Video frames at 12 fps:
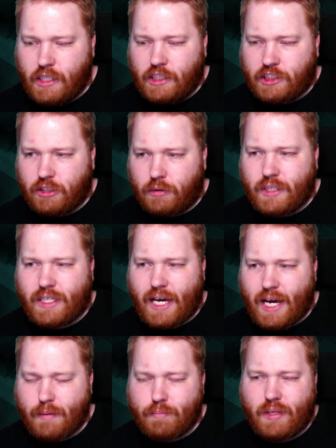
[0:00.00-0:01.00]
So he
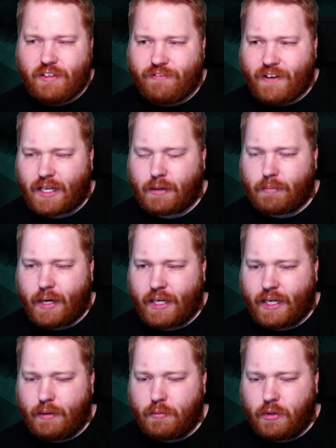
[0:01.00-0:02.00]
can't be affected by it
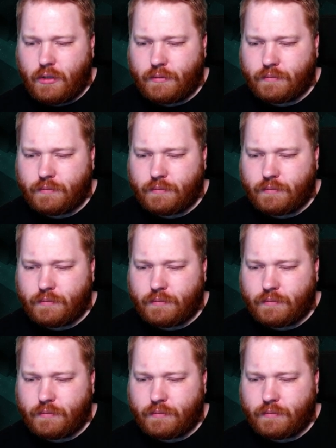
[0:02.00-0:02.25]
anymore.